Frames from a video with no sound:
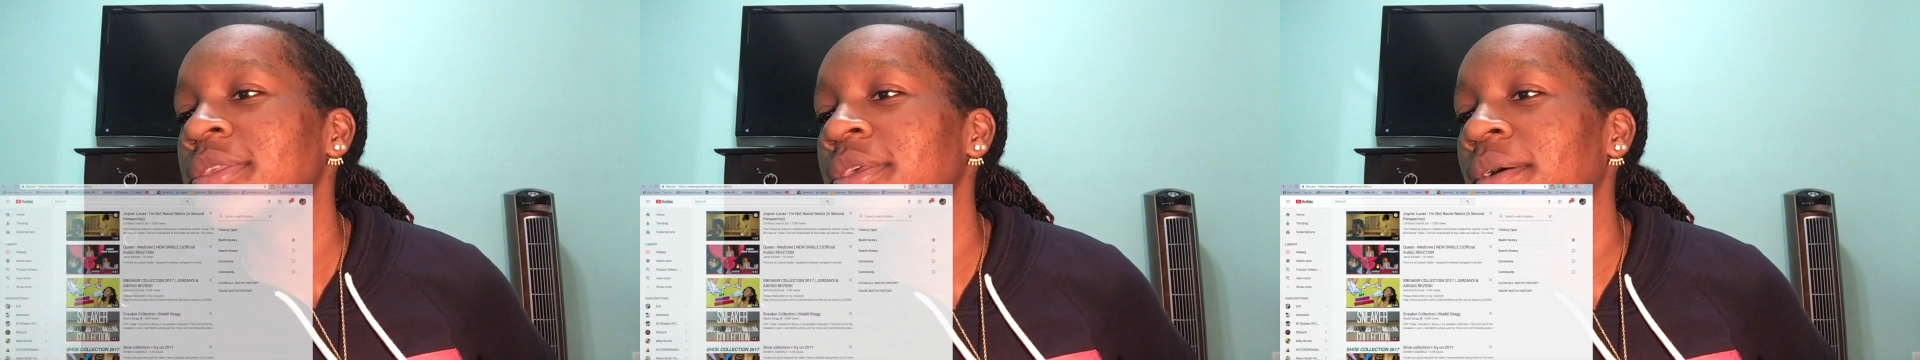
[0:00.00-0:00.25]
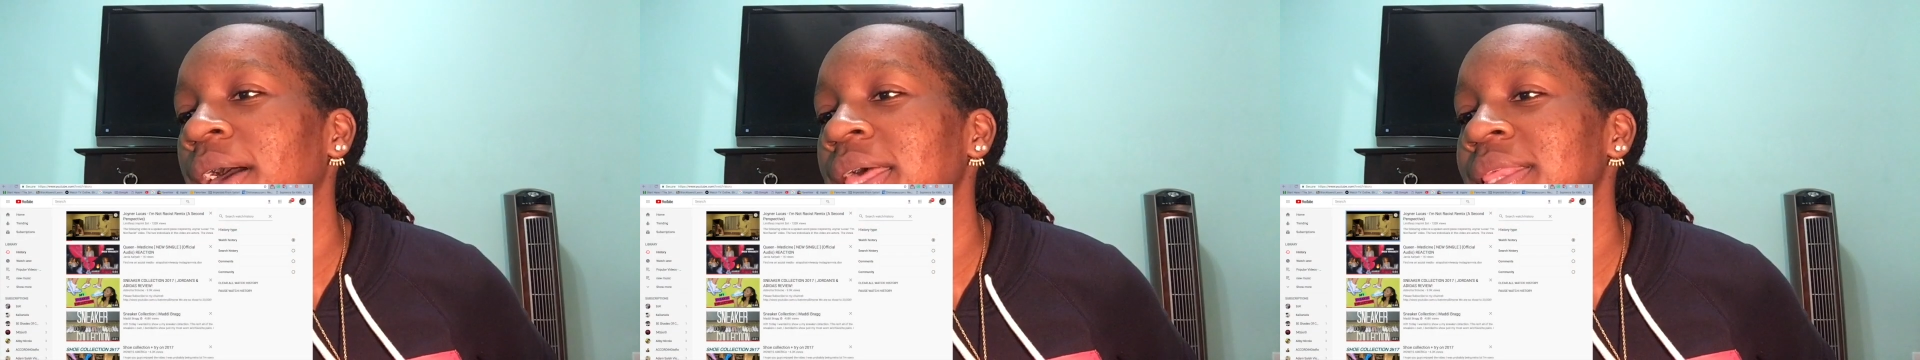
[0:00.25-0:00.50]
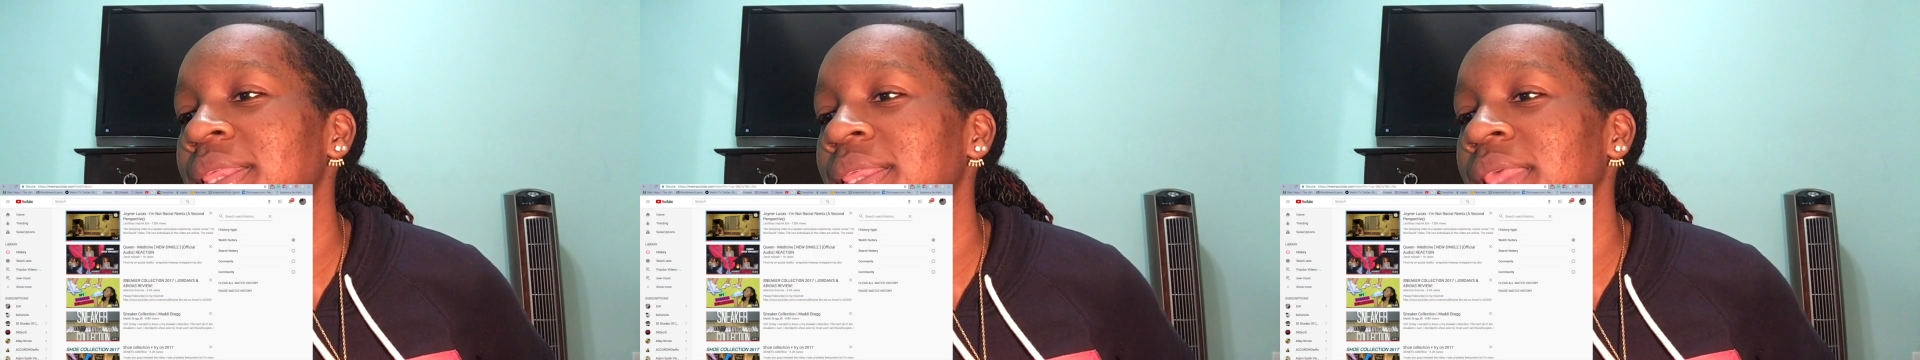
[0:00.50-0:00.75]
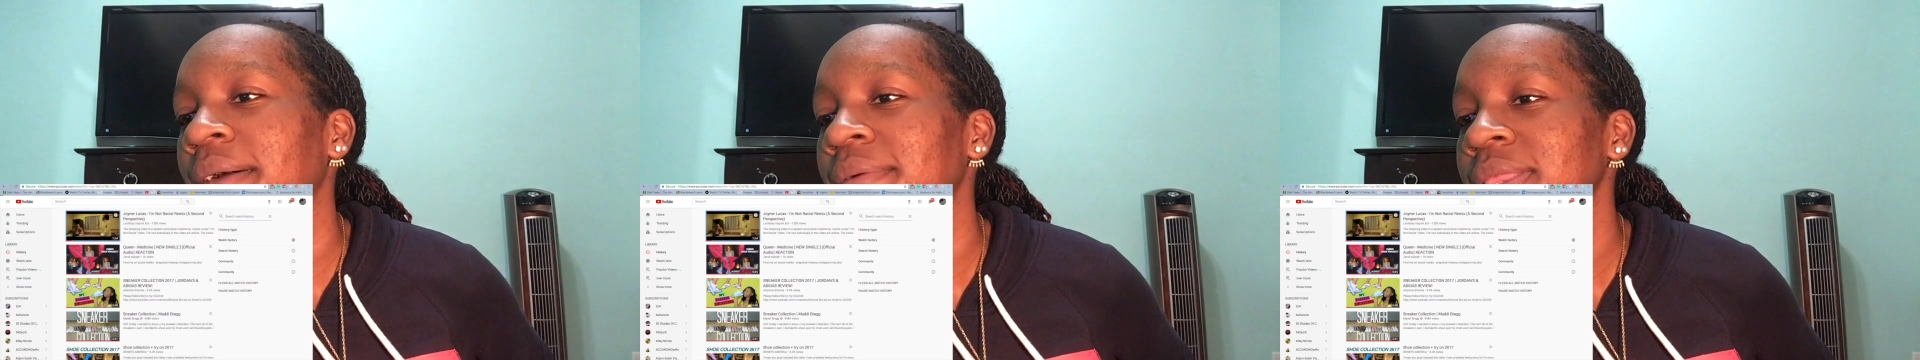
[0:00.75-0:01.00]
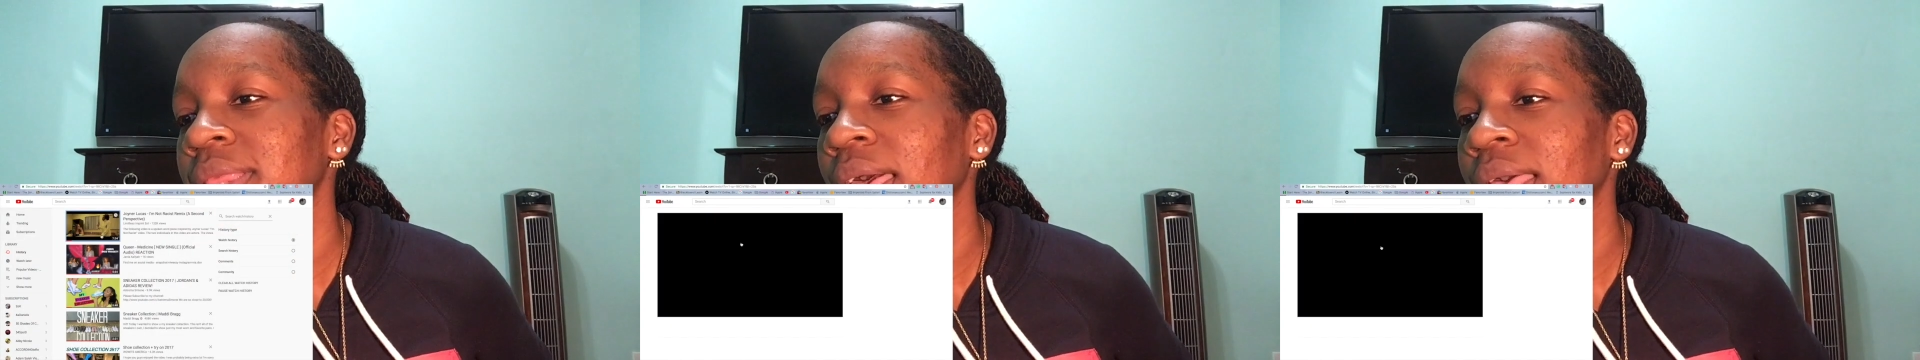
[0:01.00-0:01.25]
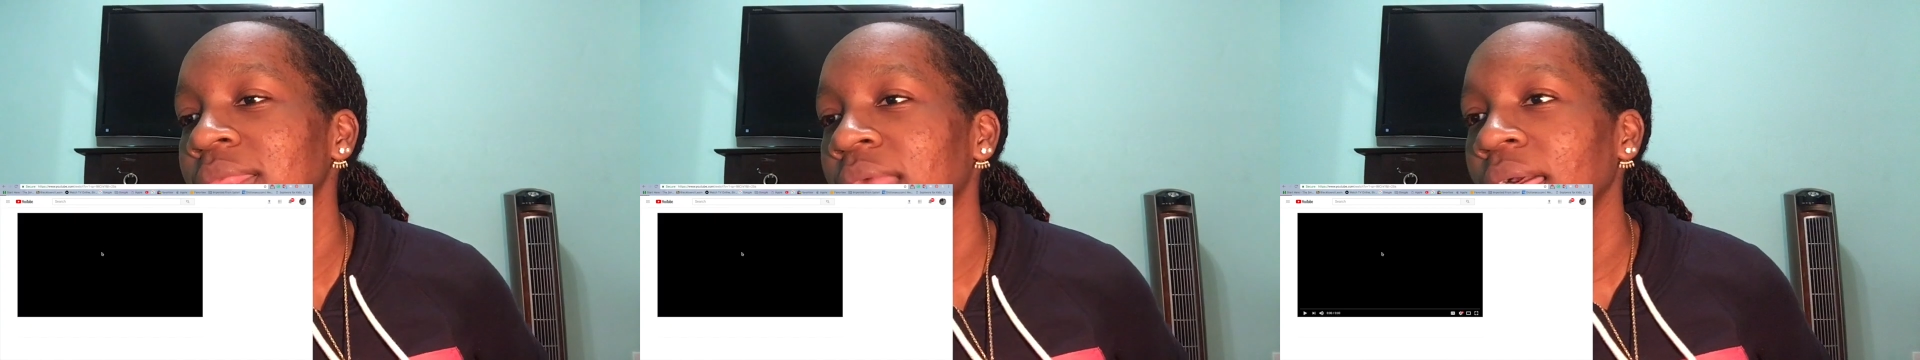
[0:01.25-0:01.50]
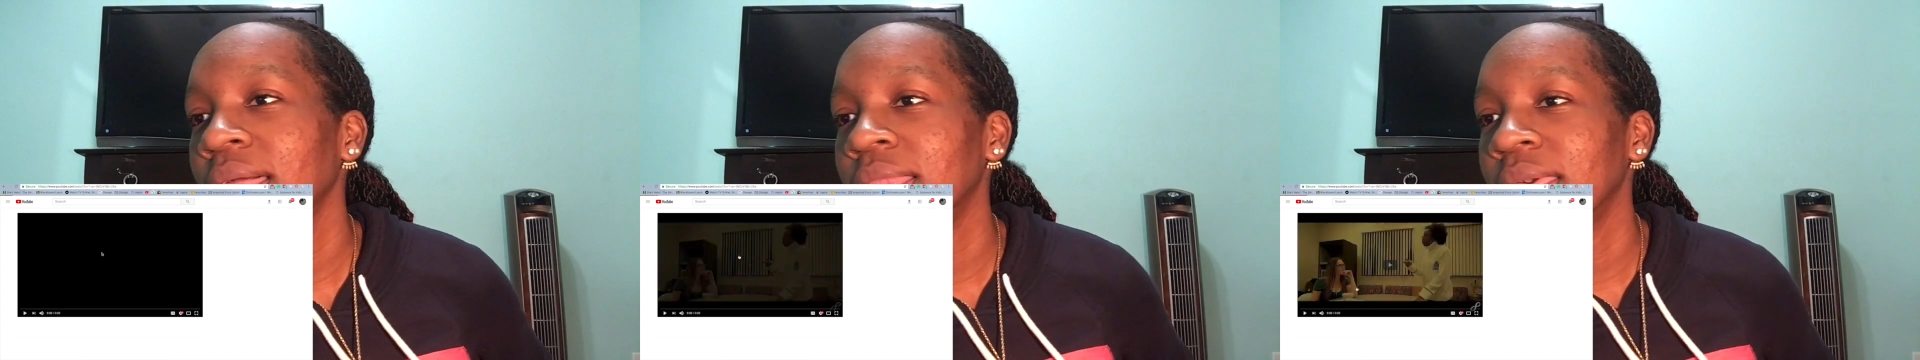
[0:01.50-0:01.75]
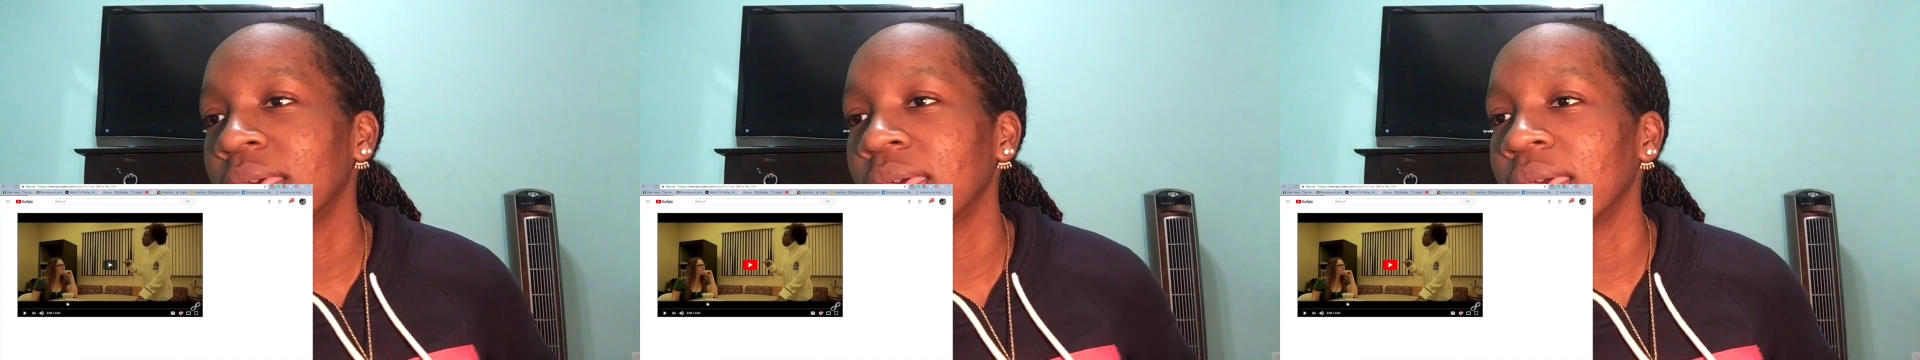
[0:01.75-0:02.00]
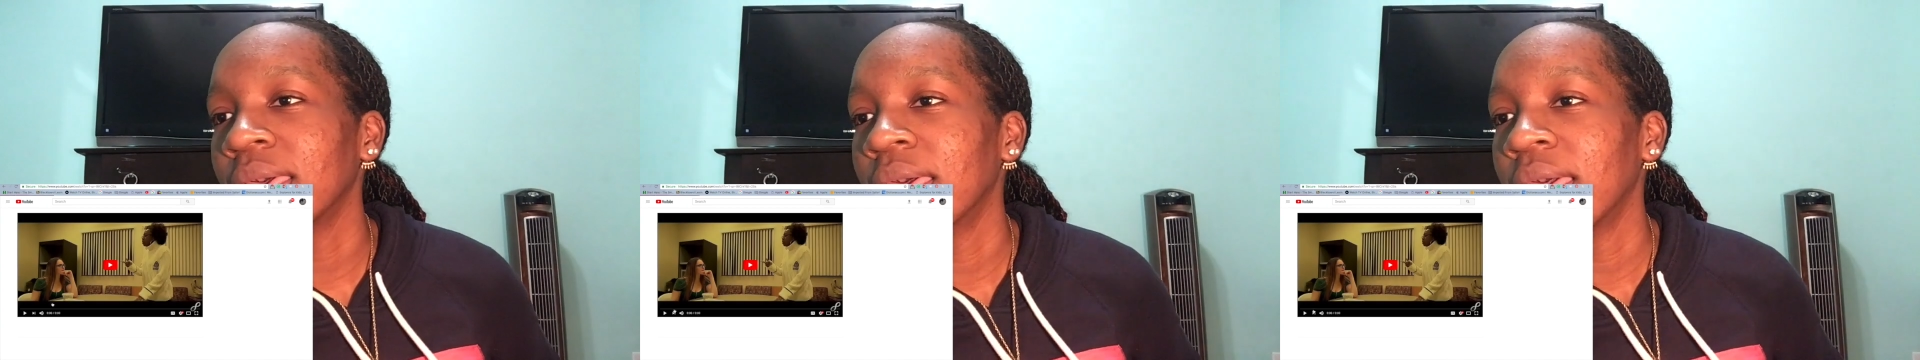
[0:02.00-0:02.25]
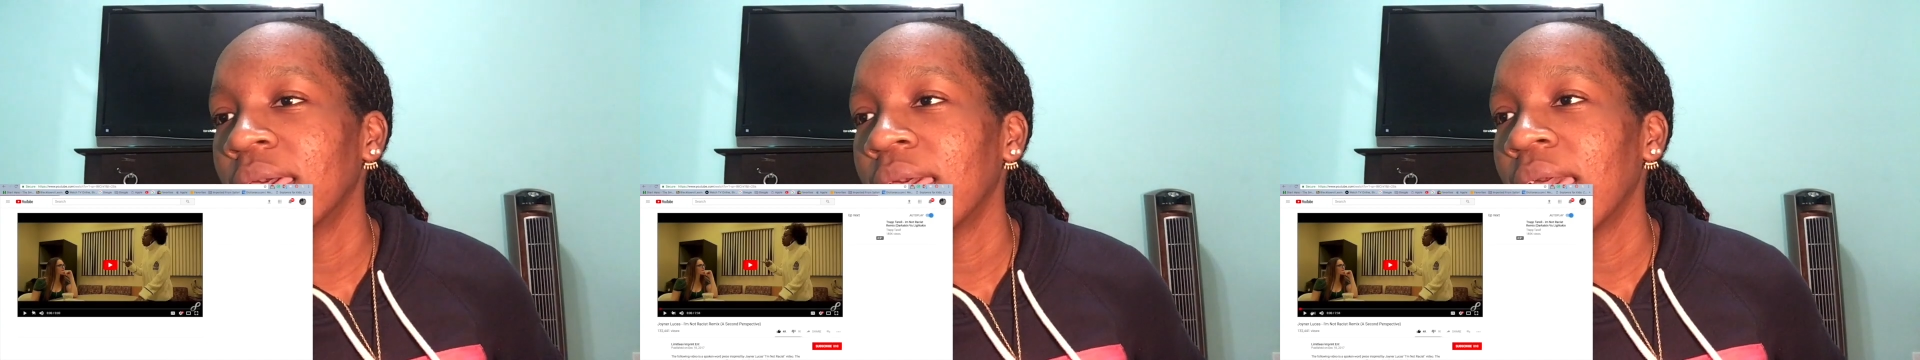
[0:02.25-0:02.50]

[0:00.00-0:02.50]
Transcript: So at 7 seconds, I click it.